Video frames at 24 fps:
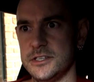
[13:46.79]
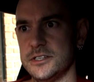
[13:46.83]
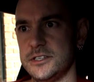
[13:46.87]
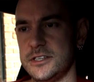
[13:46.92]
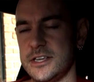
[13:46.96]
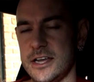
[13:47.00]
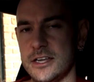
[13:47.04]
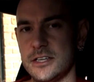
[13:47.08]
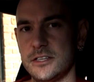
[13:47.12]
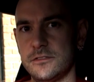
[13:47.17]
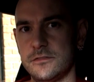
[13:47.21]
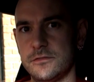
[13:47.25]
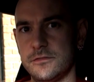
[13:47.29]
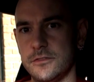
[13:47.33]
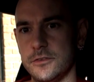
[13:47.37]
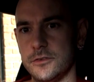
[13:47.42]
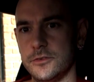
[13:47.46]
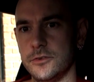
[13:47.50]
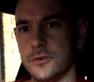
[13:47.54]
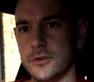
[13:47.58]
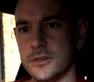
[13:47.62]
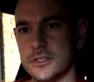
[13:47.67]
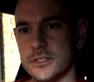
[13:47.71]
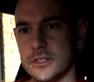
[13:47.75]
to test for
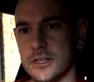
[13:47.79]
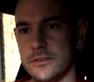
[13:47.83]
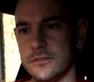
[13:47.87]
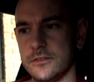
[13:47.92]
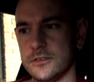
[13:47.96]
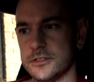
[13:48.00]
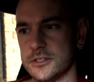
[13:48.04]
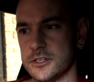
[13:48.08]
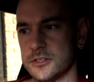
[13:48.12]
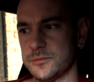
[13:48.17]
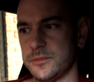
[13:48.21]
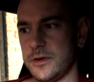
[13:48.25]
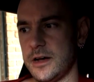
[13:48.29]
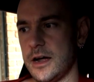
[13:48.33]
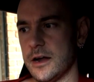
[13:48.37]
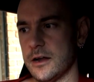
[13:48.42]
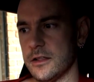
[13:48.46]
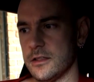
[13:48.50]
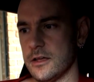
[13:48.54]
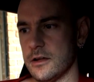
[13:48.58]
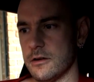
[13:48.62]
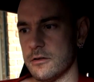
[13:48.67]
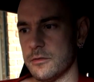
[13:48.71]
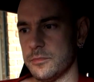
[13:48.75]
noise levels as part
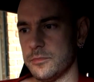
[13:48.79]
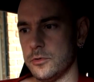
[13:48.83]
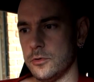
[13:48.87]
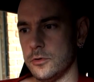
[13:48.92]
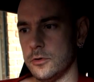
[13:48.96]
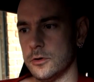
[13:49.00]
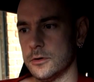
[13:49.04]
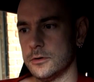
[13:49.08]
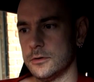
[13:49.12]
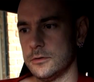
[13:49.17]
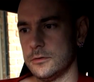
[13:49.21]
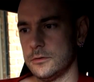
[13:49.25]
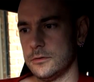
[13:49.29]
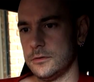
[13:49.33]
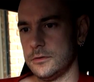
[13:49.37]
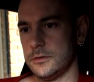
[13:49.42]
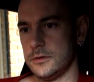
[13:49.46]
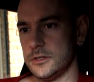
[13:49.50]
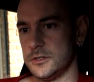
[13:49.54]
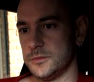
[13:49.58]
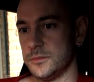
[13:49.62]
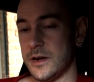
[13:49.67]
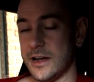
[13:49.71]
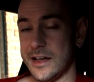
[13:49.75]
of their report,
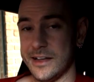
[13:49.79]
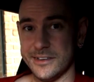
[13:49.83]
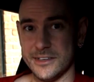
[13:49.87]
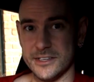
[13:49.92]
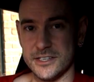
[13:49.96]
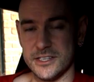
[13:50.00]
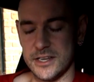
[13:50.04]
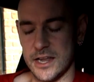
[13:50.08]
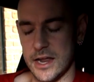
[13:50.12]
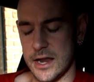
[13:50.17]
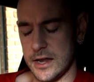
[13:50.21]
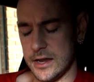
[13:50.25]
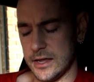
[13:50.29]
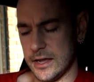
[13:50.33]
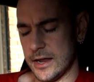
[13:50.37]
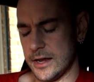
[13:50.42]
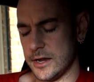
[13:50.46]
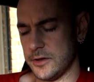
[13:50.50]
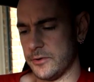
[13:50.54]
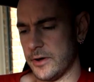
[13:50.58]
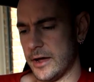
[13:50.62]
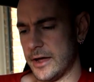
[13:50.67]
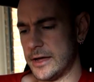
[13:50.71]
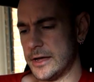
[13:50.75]
is my understanding
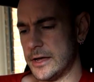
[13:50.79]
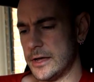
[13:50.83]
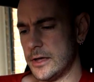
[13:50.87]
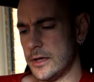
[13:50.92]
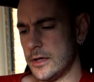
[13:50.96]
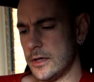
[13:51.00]
anyway.